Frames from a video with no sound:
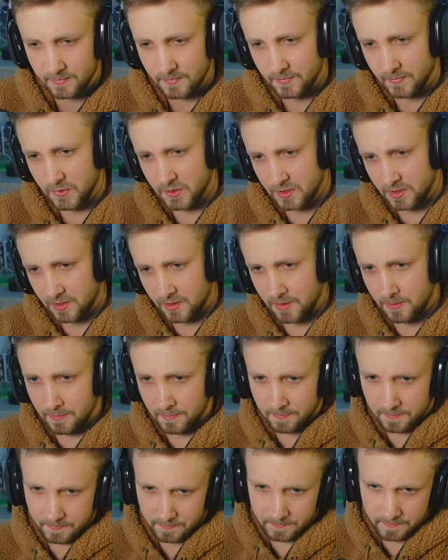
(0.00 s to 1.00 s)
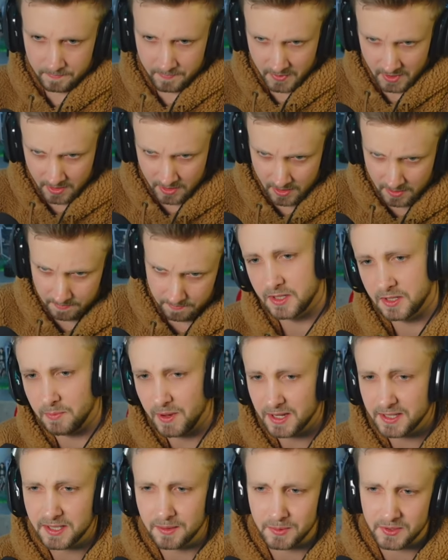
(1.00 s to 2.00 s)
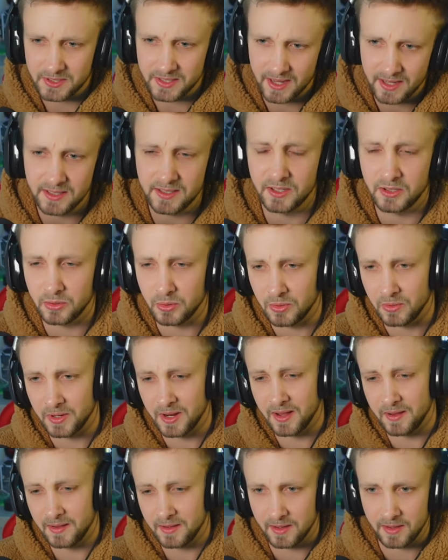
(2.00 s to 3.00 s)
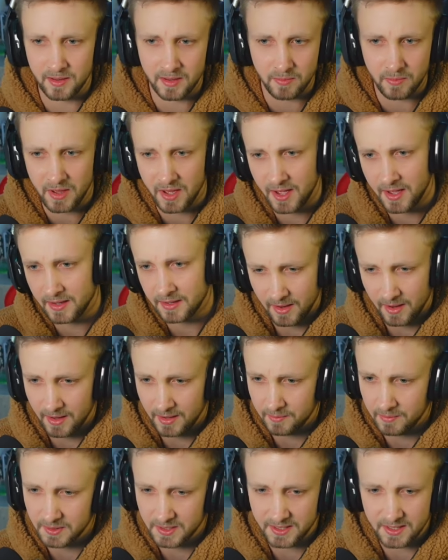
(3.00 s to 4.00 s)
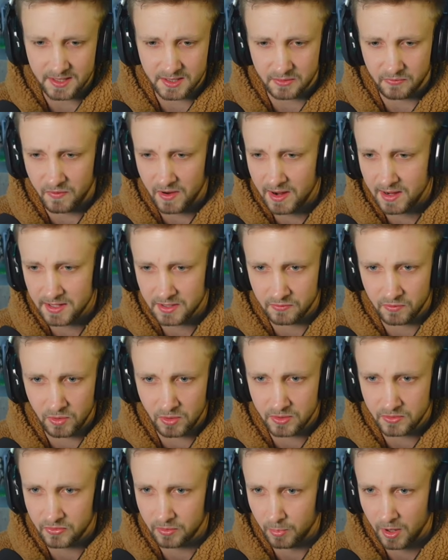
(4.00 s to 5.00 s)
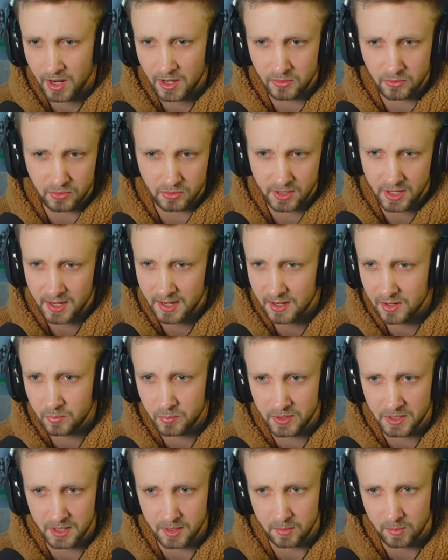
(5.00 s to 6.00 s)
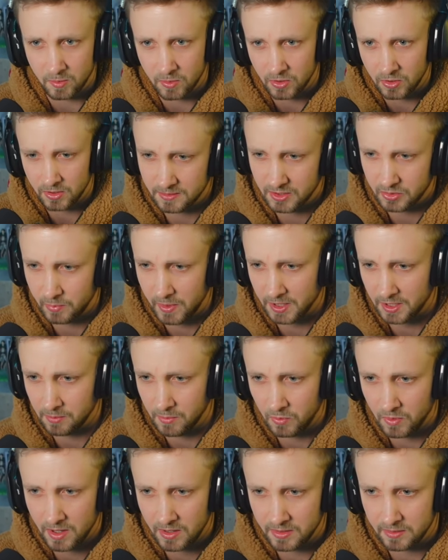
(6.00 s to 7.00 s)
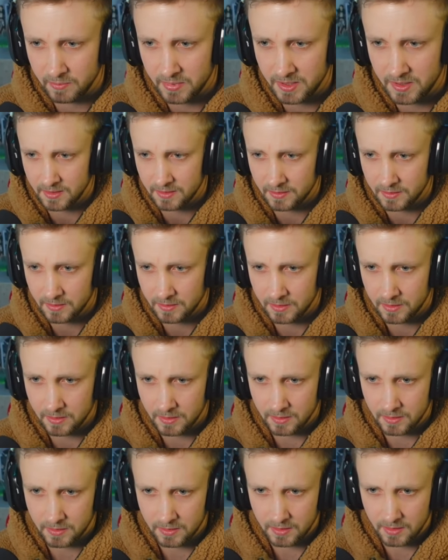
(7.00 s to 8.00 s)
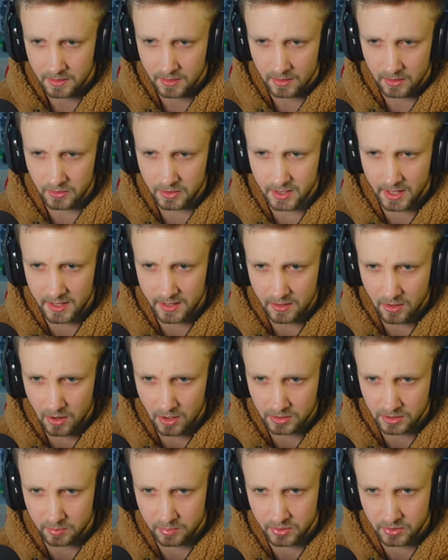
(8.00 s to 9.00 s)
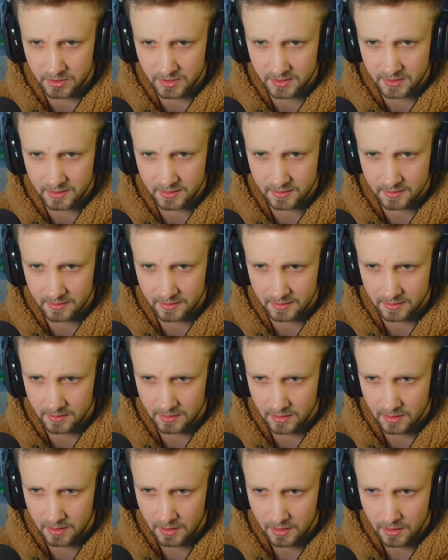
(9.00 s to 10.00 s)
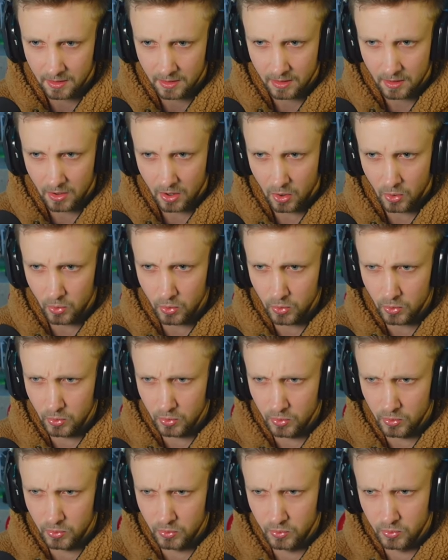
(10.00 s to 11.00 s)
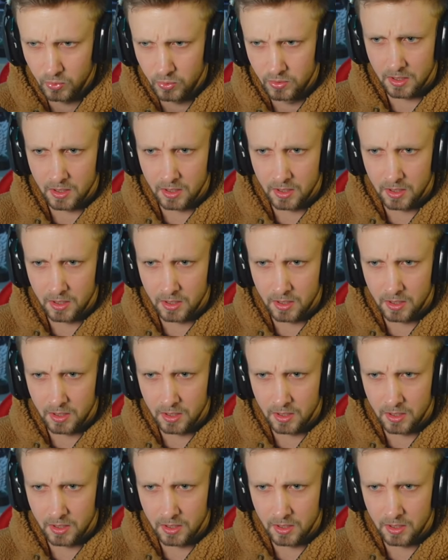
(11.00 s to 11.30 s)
What's up? Yup. Smack some sense into him, him Aang. I guess wise words from Iroh are not helping anymore. Smack him around a bit. Okay, octopus. Ooh!